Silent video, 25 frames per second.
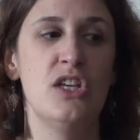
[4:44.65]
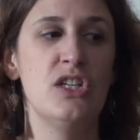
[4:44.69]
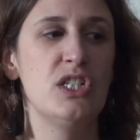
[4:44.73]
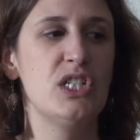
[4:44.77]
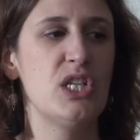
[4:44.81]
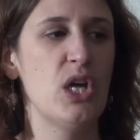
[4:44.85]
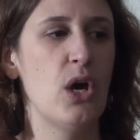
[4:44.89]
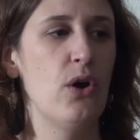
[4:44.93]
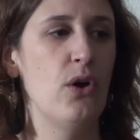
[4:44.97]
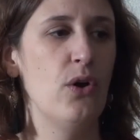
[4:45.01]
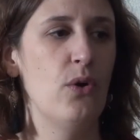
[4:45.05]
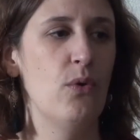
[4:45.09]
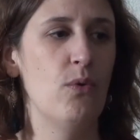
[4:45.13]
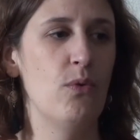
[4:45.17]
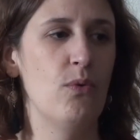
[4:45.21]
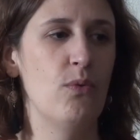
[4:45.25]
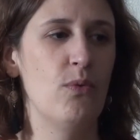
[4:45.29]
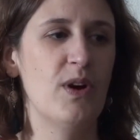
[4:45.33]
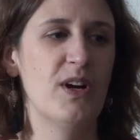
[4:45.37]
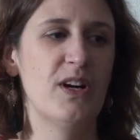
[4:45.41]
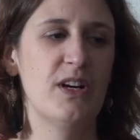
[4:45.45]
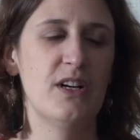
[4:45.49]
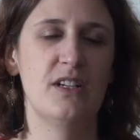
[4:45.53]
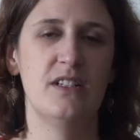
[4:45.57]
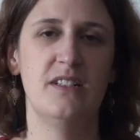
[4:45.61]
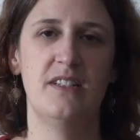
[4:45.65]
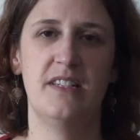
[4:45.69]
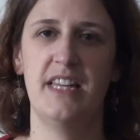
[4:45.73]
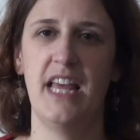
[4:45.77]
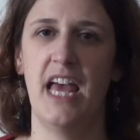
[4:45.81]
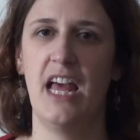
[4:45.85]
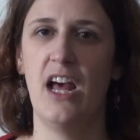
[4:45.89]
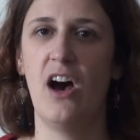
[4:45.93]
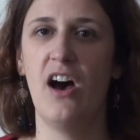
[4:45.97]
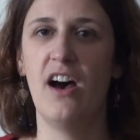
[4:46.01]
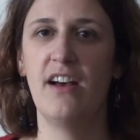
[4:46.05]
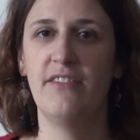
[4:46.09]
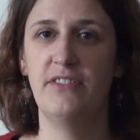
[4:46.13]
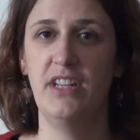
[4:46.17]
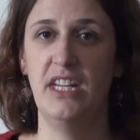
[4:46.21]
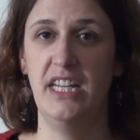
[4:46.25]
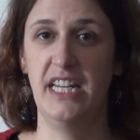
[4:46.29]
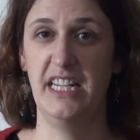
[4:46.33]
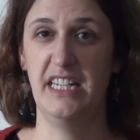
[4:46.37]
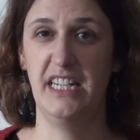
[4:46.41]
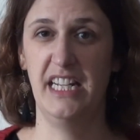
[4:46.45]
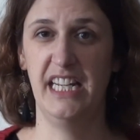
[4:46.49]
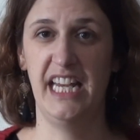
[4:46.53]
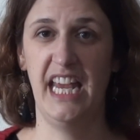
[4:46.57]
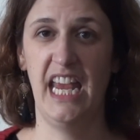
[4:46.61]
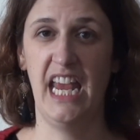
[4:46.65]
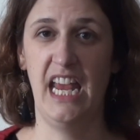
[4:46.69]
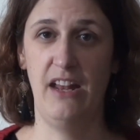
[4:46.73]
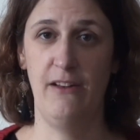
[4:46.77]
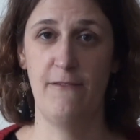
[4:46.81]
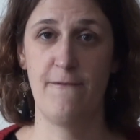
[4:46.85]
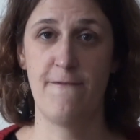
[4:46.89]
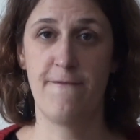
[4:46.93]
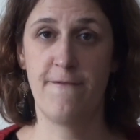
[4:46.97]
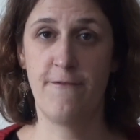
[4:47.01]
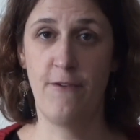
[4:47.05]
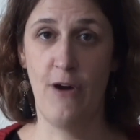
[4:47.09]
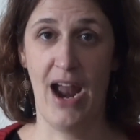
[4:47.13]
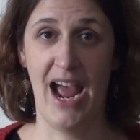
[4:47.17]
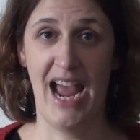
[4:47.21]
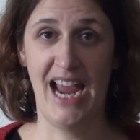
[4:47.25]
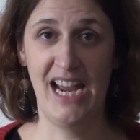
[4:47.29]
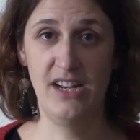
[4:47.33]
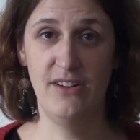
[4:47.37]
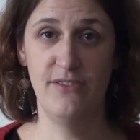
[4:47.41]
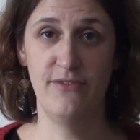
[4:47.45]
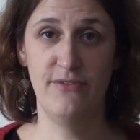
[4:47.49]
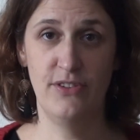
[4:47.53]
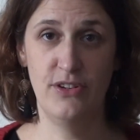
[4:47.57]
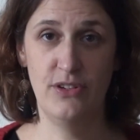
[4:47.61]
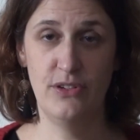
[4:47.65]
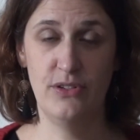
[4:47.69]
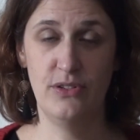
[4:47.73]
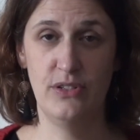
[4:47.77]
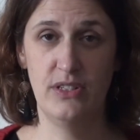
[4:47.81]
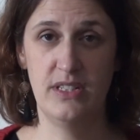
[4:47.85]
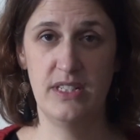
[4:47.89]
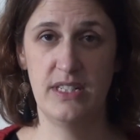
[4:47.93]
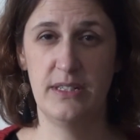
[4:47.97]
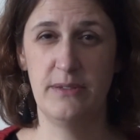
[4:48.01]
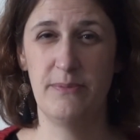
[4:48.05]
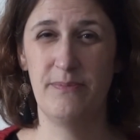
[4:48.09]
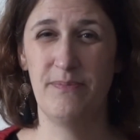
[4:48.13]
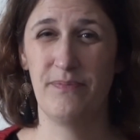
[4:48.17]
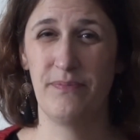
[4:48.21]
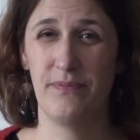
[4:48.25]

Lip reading: So words that often indicate fried foods